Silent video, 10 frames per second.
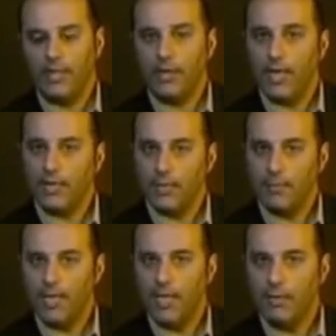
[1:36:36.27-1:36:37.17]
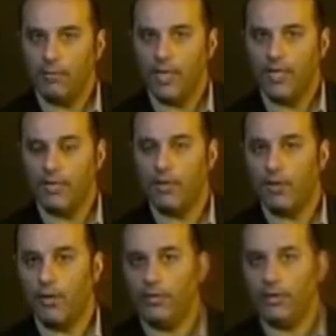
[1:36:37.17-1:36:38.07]
They're actually made right here
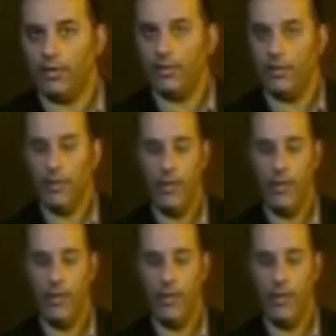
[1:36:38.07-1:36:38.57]
on the Earth.